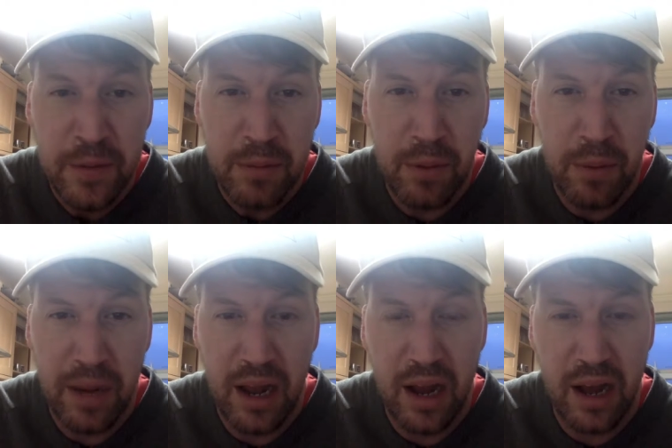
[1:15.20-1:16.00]
probably
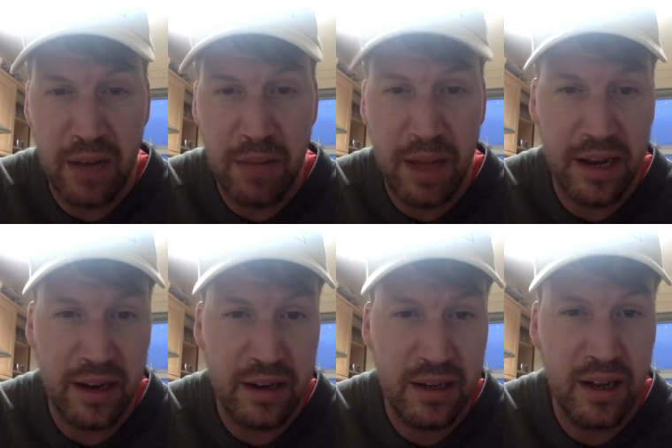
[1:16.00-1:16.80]
like lying in bed
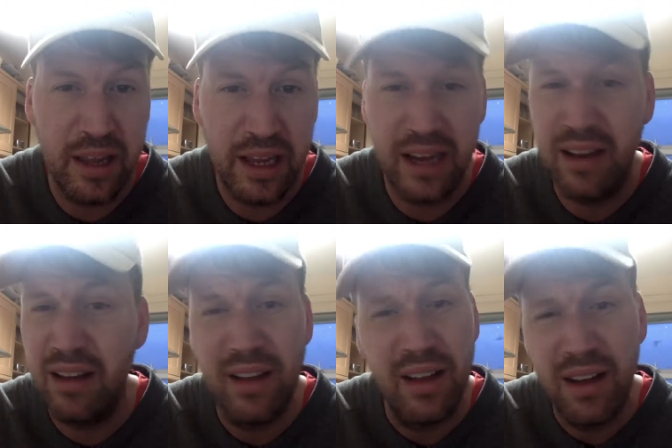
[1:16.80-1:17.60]
and thinking,
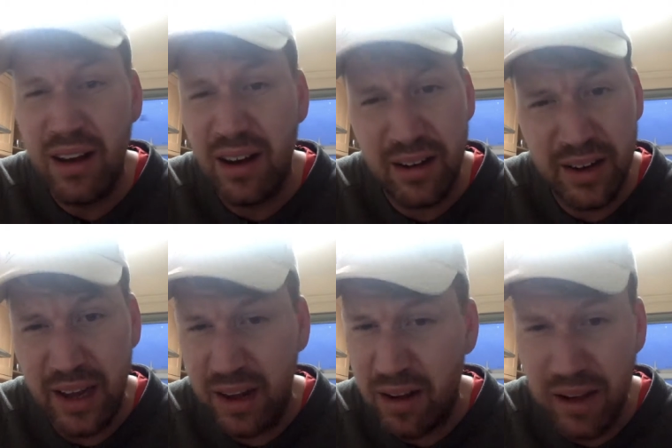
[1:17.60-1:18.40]
oh no,
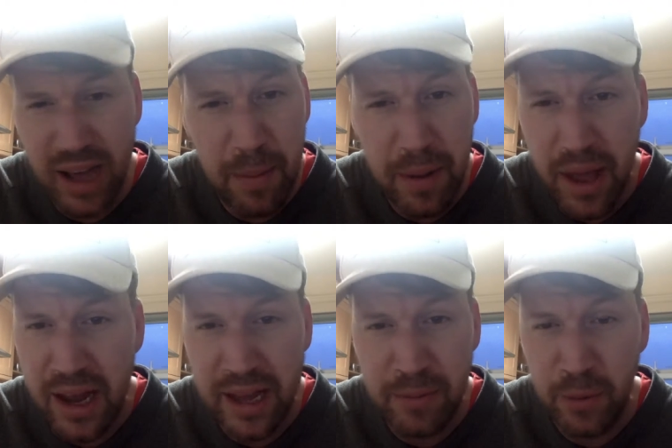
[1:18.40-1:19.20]
I can't get up
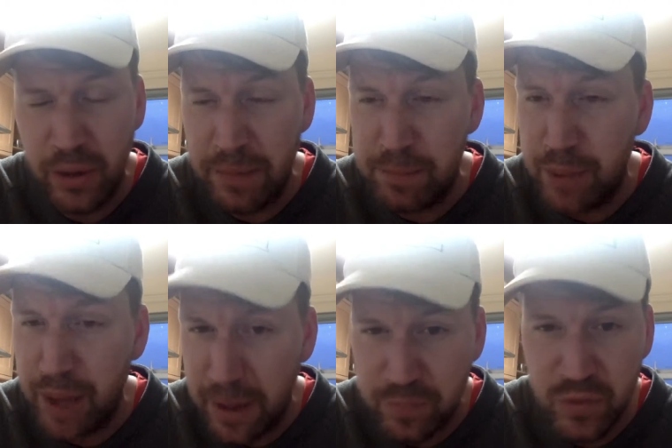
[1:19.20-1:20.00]
early in the morning,
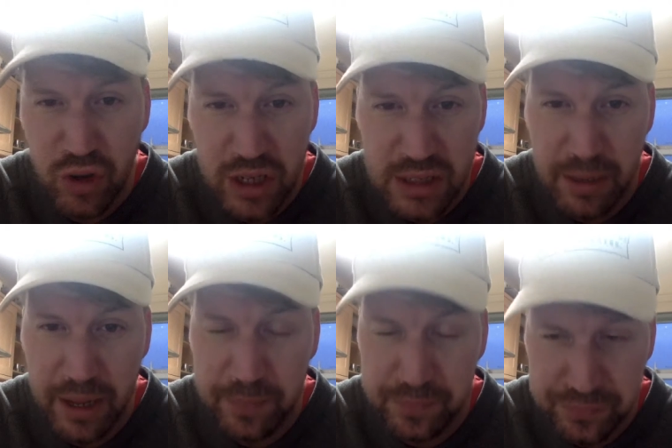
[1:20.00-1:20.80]
but trust
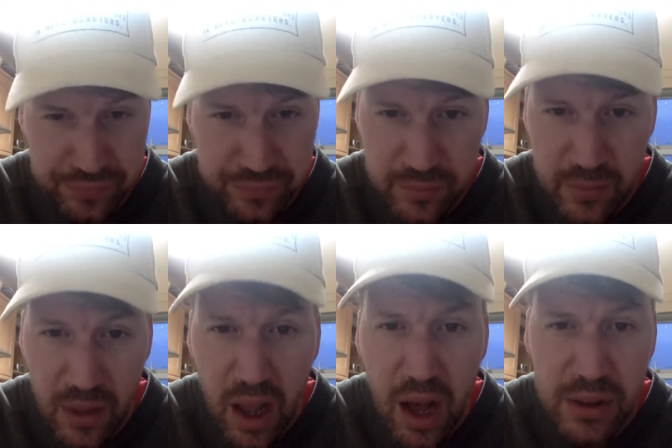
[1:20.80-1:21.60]
me,
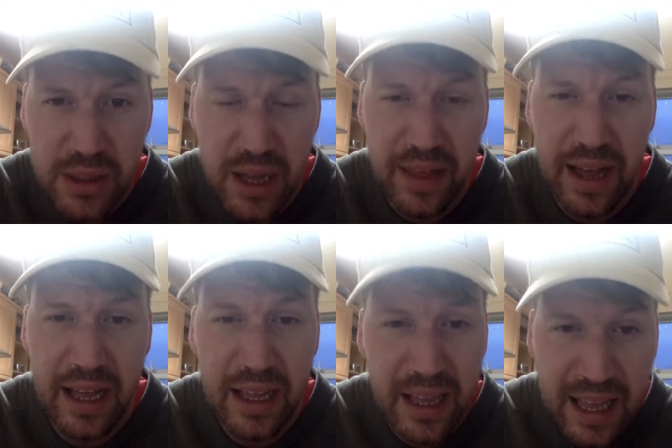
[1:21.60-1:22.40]
I was like
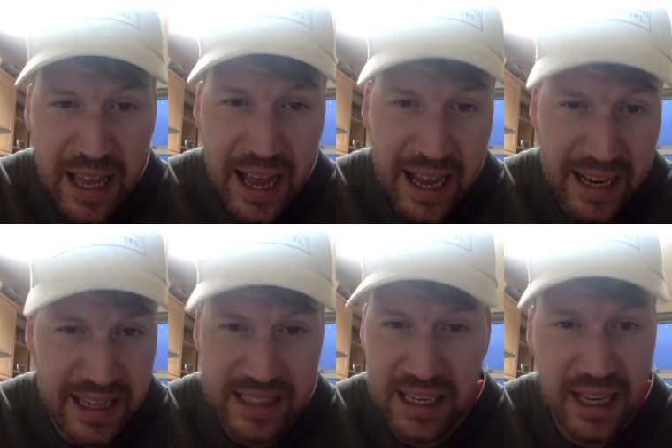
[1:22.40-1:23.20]
that, and
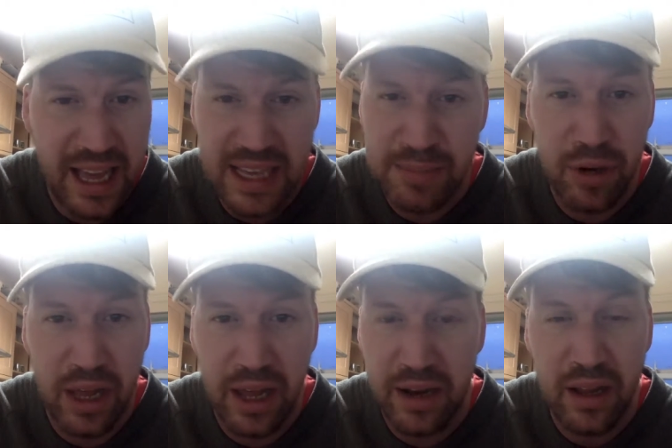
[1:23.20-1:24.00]
it's it's
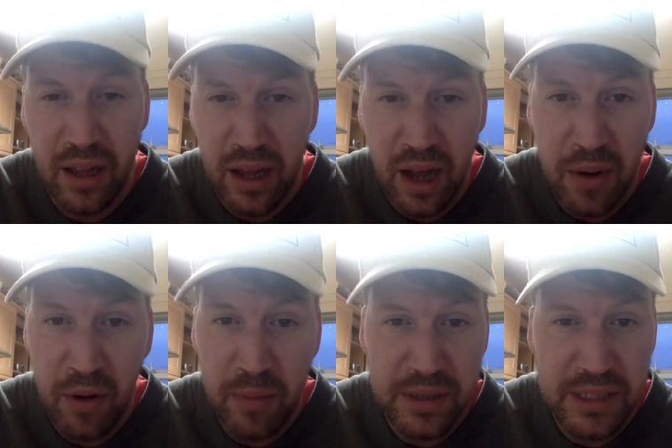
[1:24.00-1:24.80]
brilliant. I
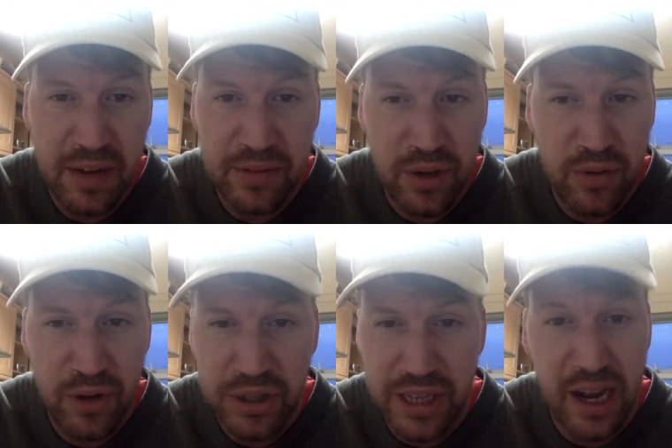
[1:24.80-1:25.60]
got myself into a
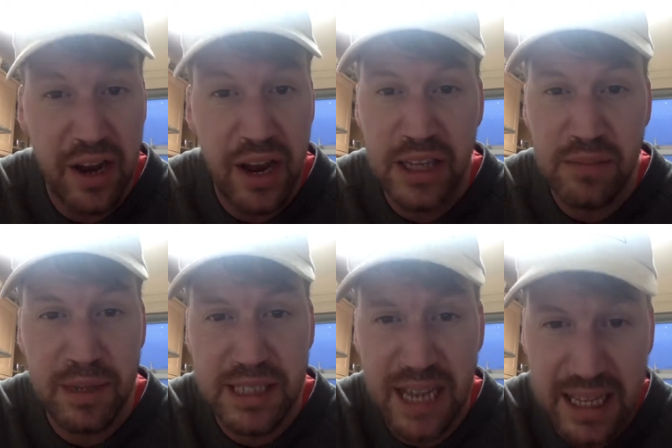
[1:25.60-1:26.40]
routine. I know it's on my
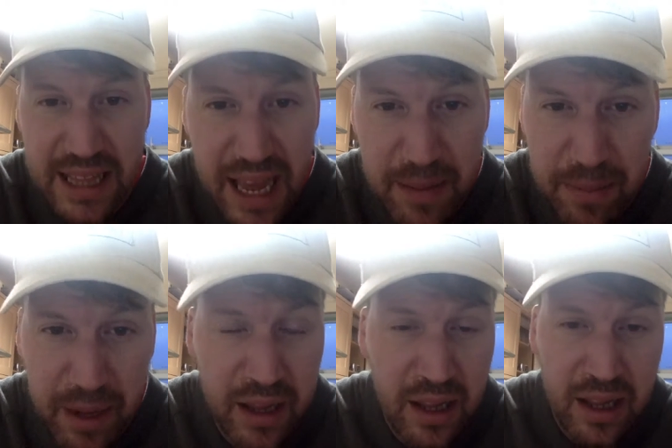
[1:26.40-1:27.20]
second day,
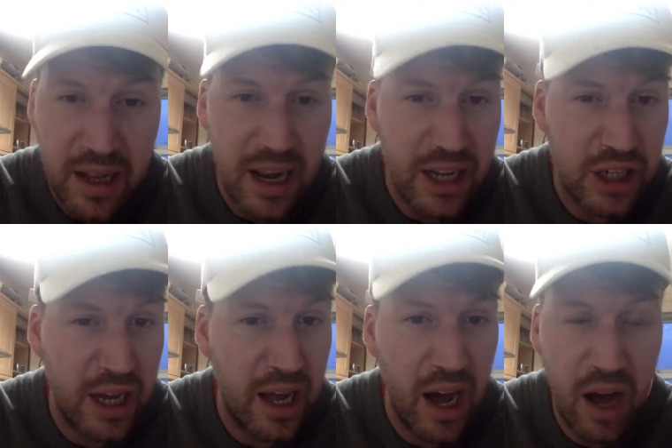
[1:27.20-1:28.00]
but
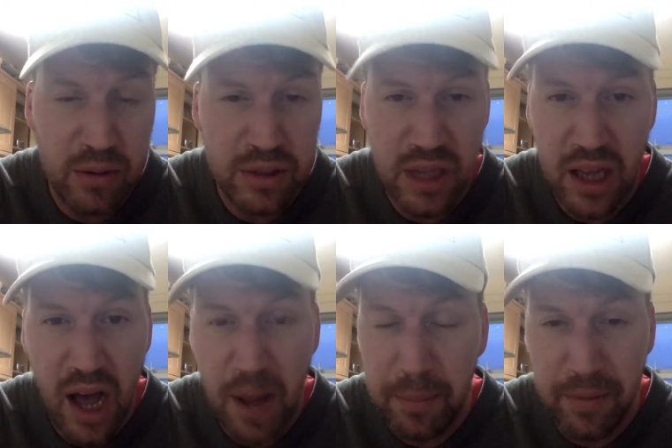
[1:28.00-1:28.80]
literally I was
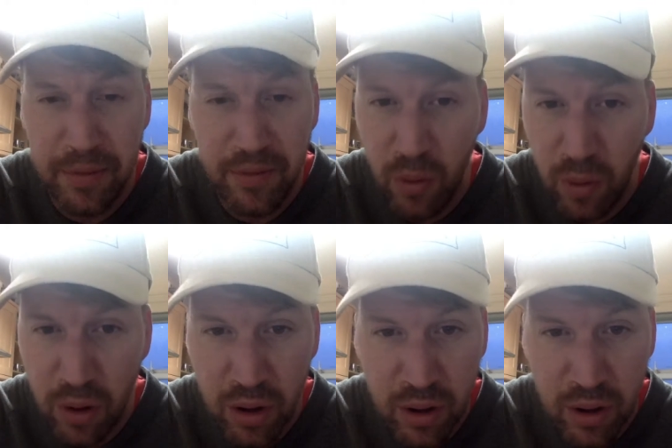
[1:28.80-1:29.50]
up before